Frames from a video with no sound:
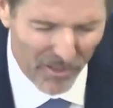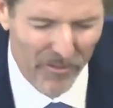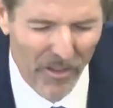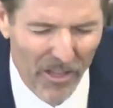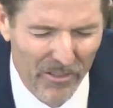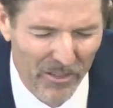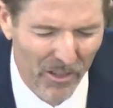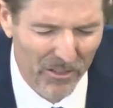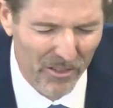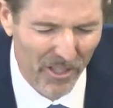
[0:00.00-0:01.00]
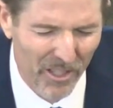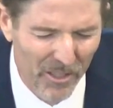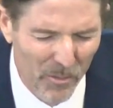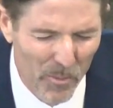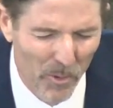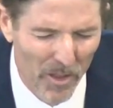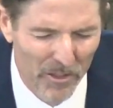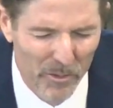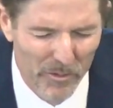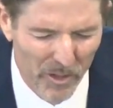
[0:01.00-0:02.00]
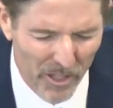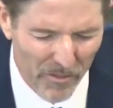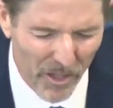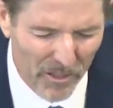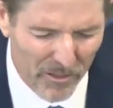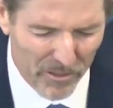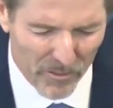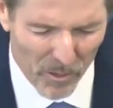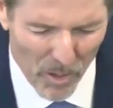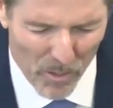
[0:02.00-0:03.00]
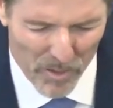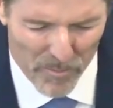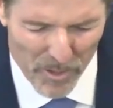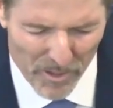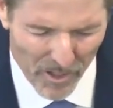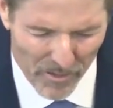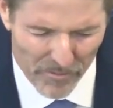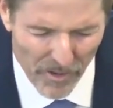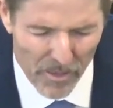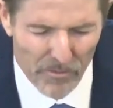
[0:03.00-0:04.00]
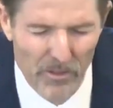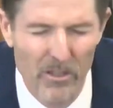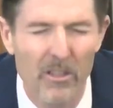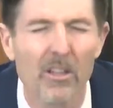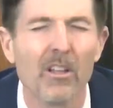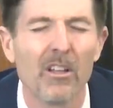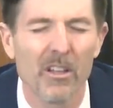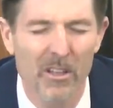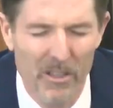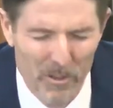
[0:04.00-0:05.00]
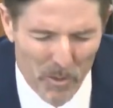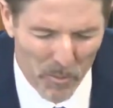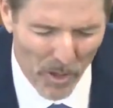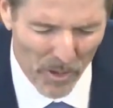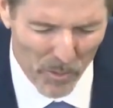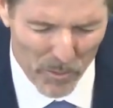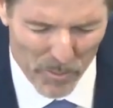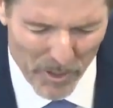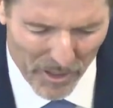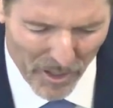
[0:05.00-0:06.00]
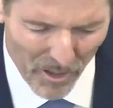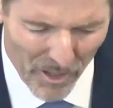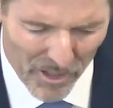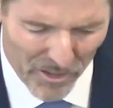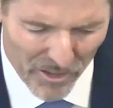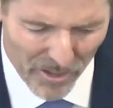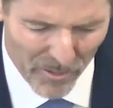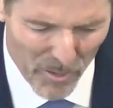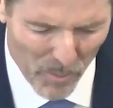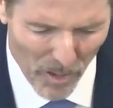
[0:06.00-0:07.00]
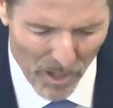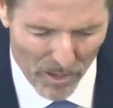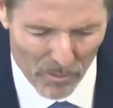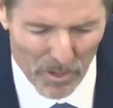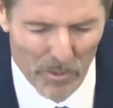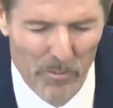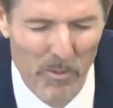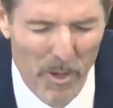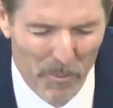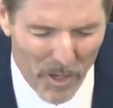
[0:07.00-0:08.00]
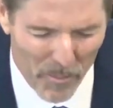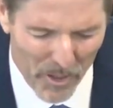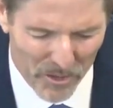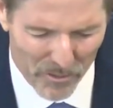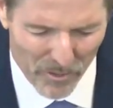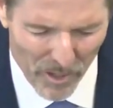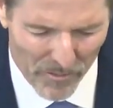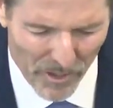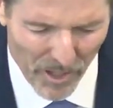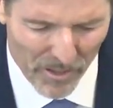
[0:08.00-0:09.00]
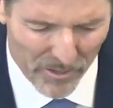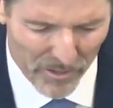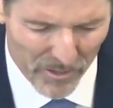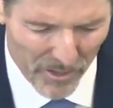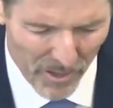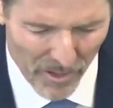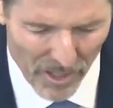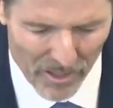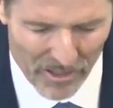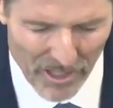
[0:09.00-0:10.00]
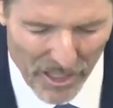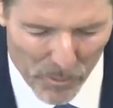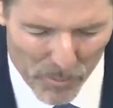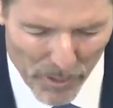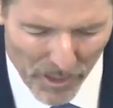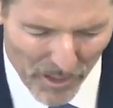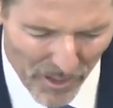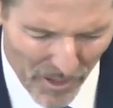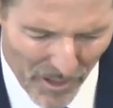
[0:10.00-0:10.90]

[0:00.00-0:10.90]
confess our sin. We pray that you would forgive us for where we've been unfaithful. We pray that we would be encouraged. We pray that we would remember how much you've loved us, and that indeed it would be